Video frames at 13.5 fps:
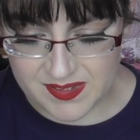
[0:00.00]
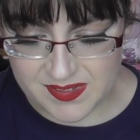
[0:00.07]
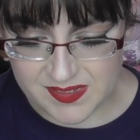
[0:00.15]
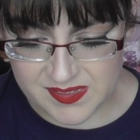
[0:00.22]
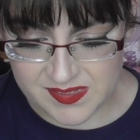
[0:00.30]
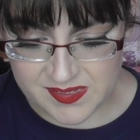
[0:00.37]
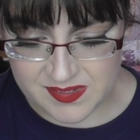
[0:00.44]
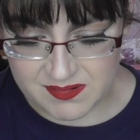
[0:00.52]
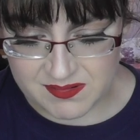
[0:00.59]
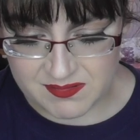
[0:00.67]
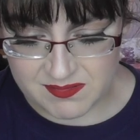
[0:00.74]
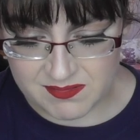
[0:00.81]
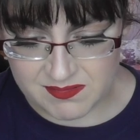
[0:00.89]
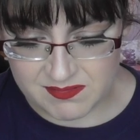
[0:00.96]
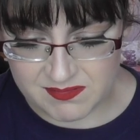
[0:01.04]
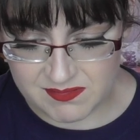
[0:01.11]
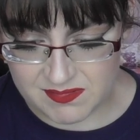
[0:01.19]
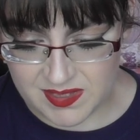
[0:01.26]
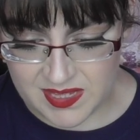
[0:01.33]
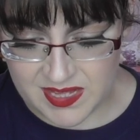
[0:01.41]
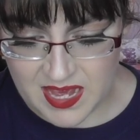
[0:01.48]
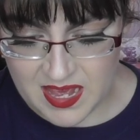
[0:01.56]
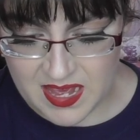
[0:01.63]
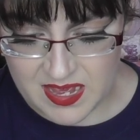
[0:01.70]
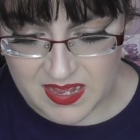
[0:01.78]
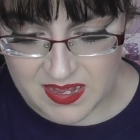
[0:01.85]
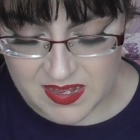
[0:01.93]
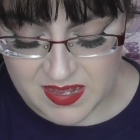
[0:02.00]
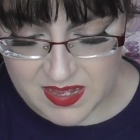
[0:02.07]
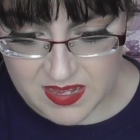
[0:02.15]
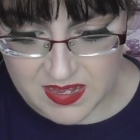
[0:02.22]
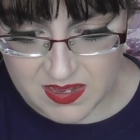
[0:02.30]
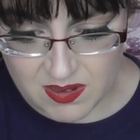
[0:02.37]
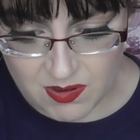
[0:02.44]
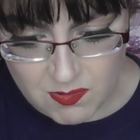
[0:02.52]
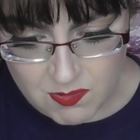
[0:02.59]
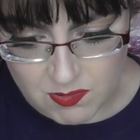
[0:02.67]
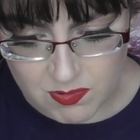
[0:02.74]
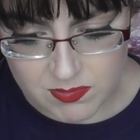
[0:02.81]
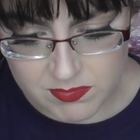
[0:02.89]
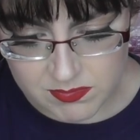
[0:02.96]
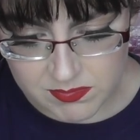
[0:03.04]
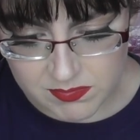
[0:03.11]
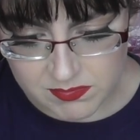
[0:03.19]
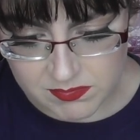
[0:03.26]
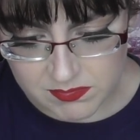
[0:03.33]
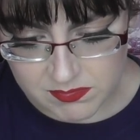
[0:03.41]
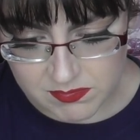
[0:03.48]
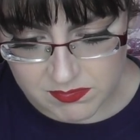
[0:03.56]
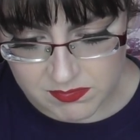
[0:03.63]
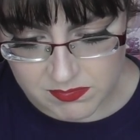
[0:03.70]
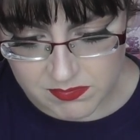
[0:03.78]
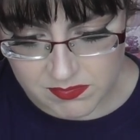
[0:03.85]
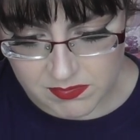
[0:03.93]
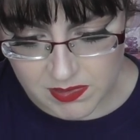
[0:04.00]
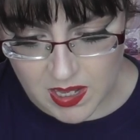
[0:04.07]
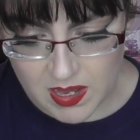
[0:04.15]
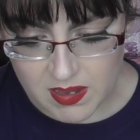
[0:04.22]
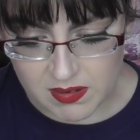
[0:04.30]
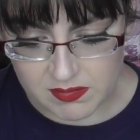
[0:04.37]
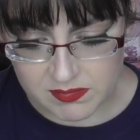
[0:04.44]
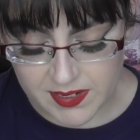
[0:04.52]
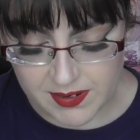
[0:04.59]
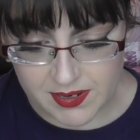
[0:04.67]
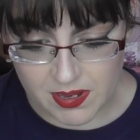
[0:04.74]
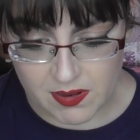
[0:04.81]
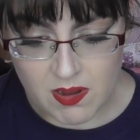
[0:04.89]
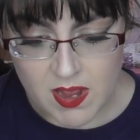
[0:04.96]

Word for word: So yeah. Oh. Oh, there you go.